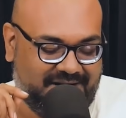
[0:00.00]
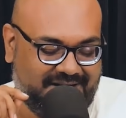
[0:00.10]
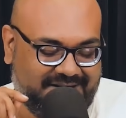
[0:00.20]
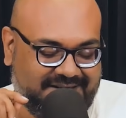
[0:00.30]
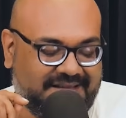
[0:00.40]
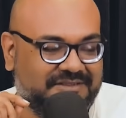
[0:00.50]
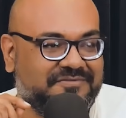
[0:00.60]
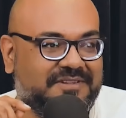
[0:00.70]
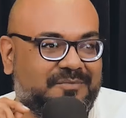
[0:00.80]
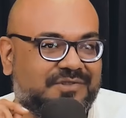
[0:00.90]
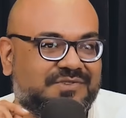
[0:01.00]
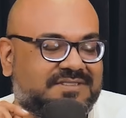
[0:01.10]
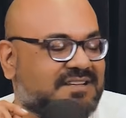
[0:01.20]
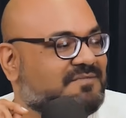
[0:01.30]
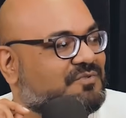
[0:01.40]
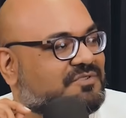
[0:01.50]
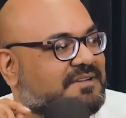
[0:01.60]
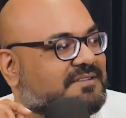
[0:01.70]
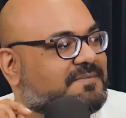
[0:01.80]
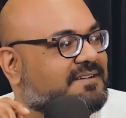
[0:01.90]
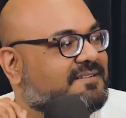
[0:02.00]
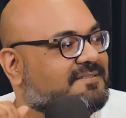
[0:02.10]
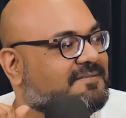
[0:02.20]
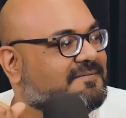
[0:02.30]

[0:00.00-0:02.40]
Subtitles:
But this other film also stars Manoj Bajpayee.